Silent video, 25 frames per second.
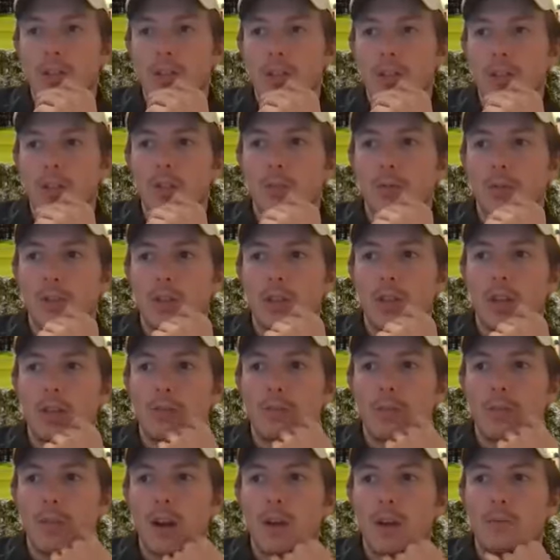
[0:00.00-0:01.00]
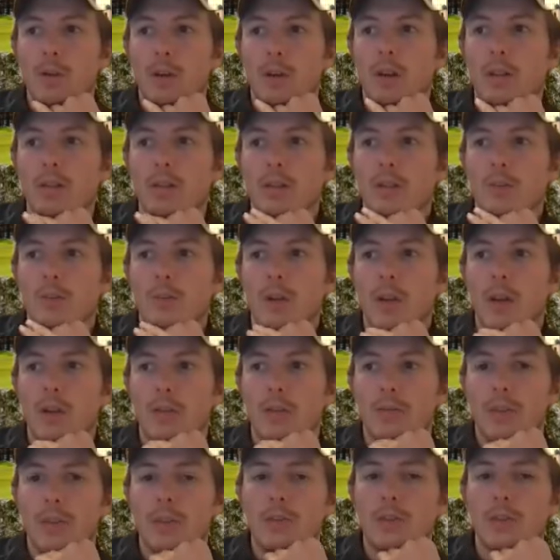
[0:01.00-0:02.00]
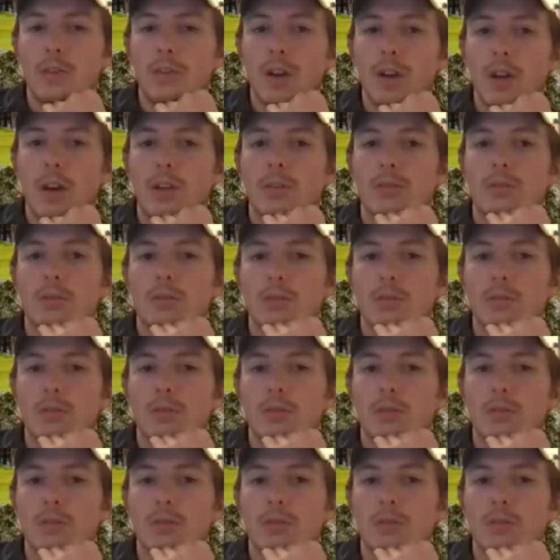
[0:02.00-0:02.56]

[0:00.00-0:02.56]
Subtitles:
the cheaper side. 5 pounds is about 55.